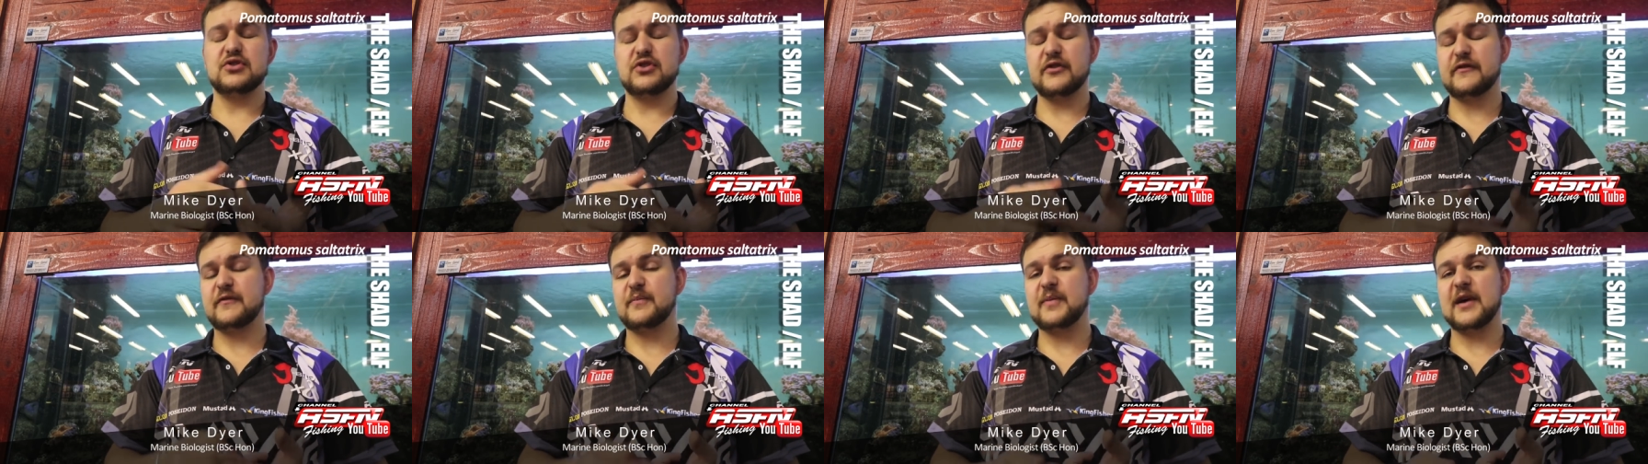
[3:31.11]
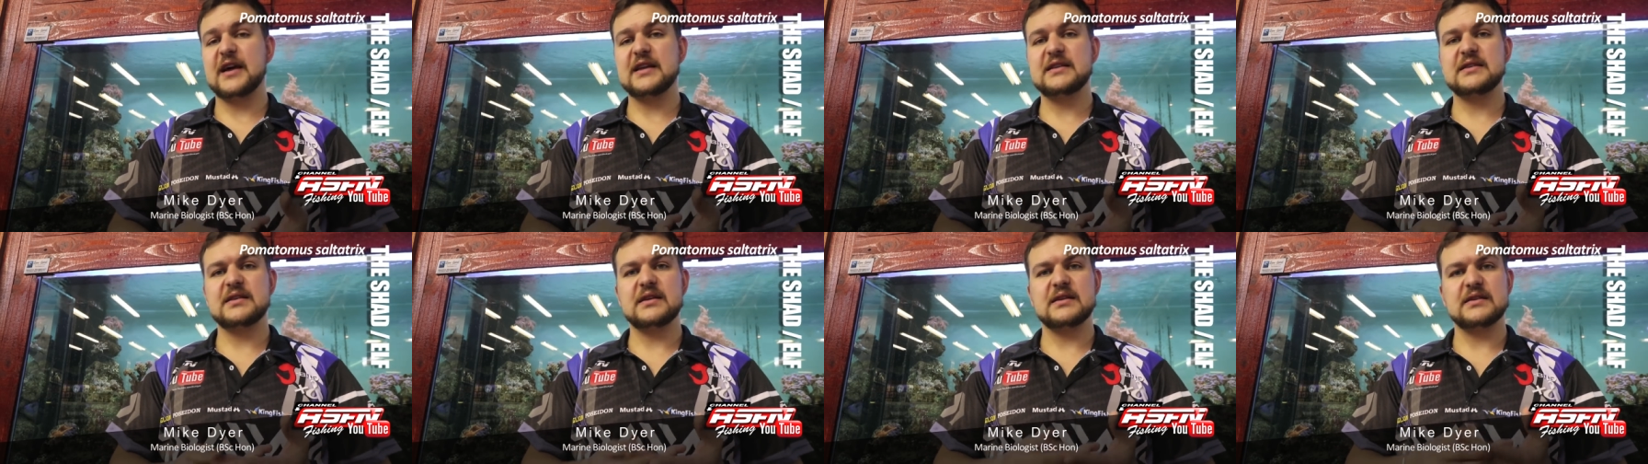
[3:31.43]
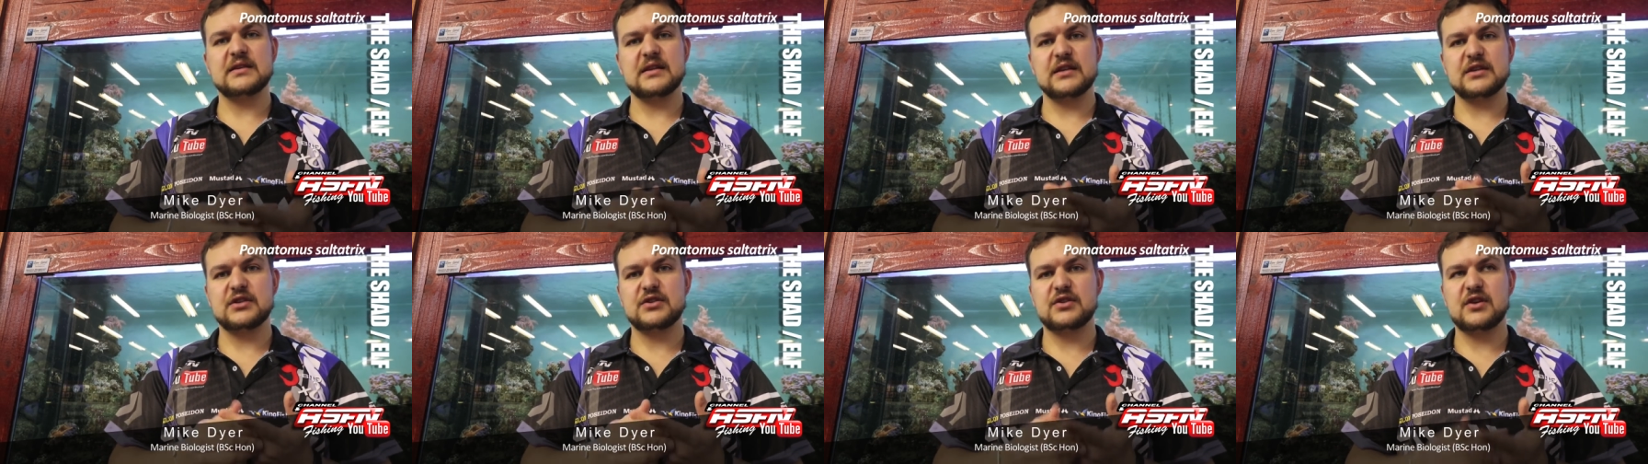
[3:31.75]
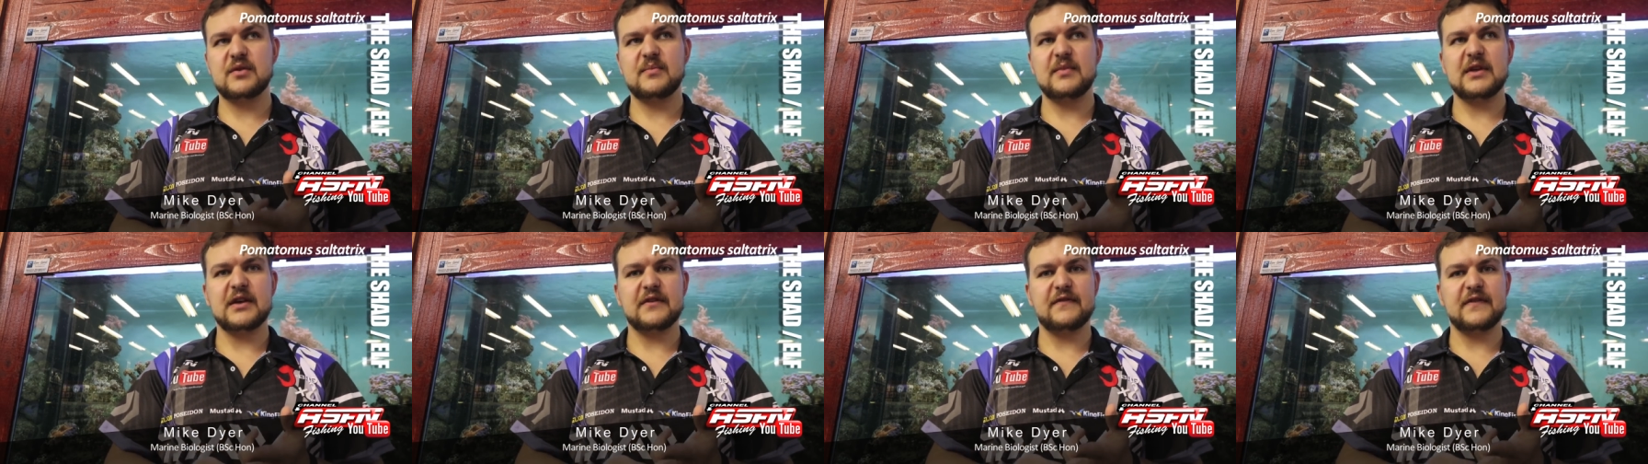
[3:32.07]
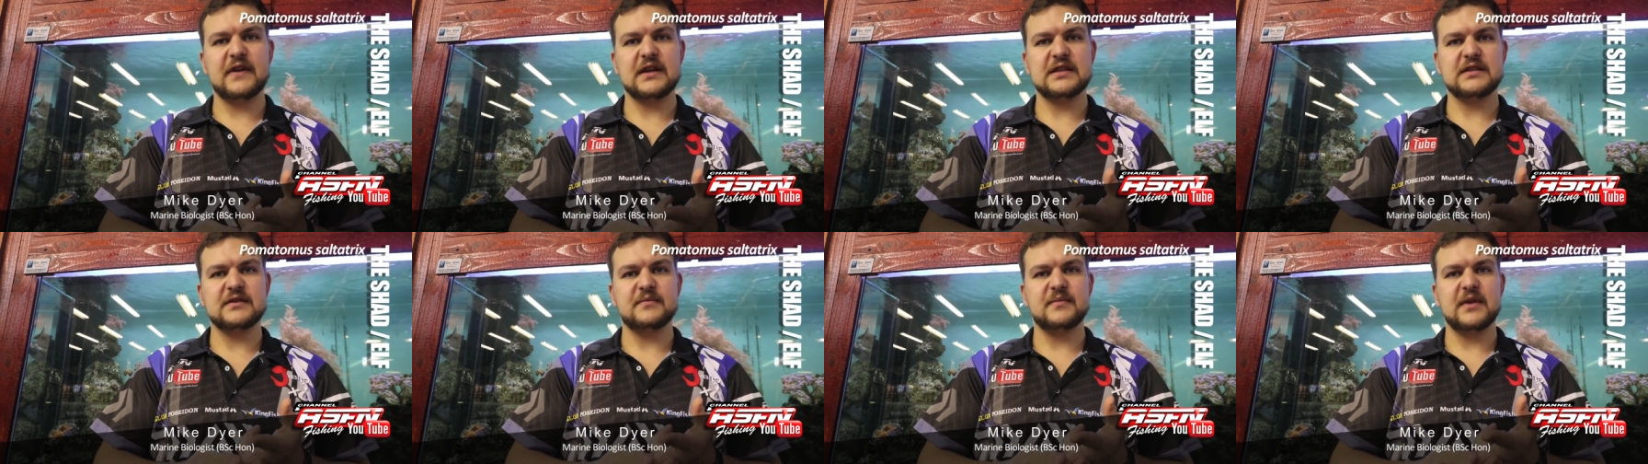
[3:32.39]
drift baiting is an extremely
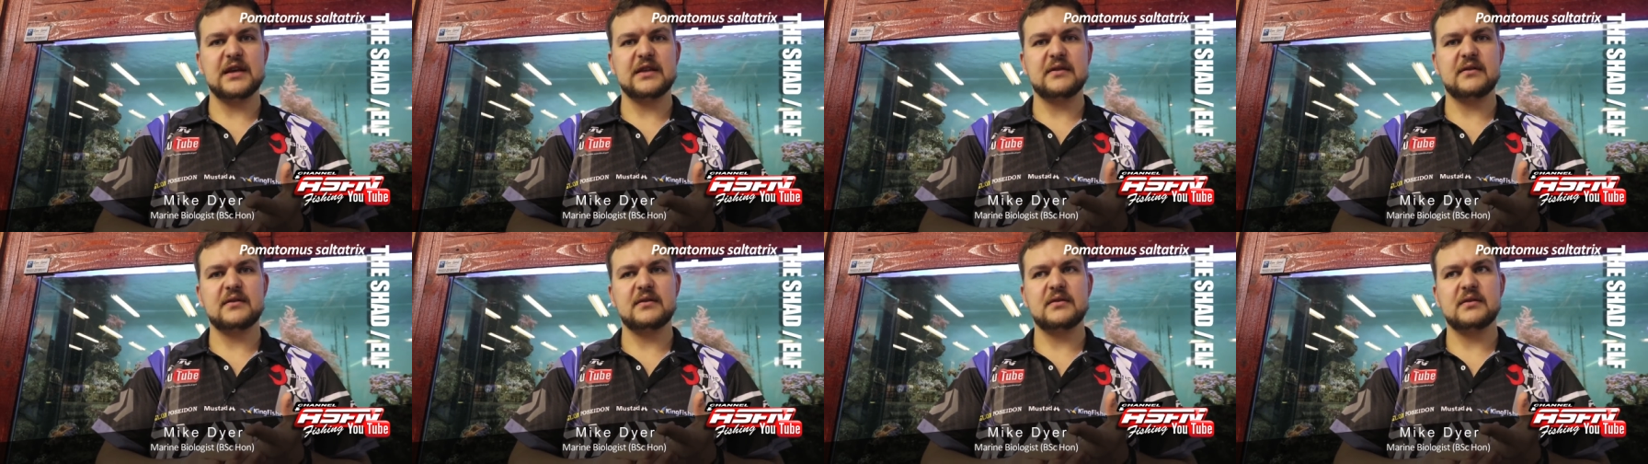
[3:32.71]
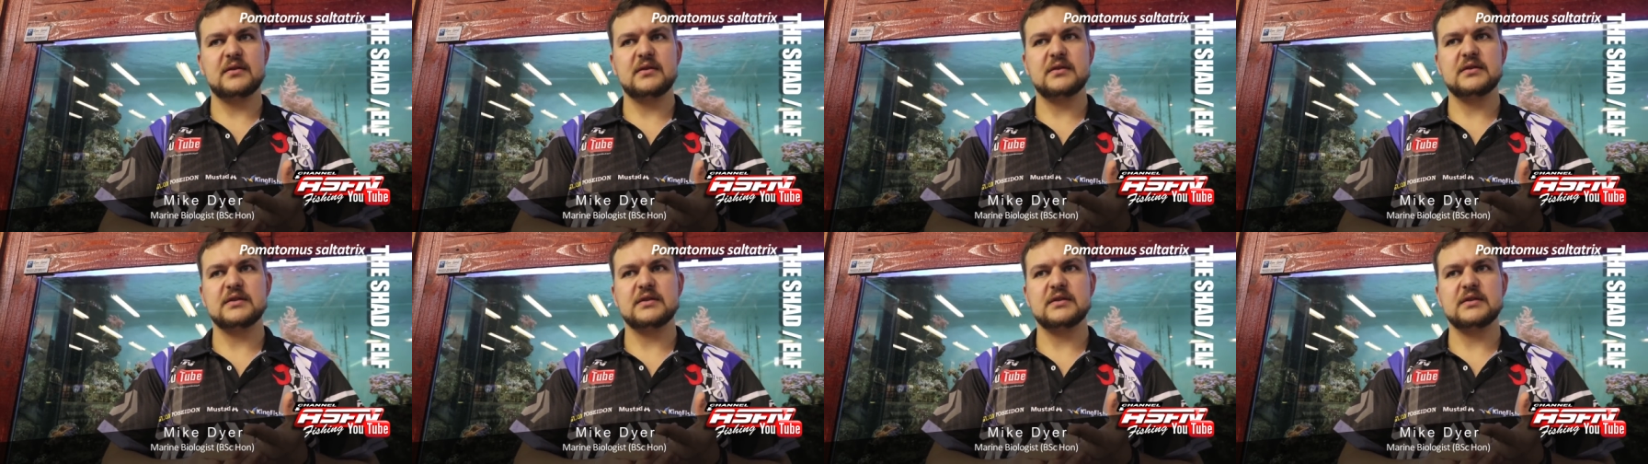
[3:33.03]
effective method.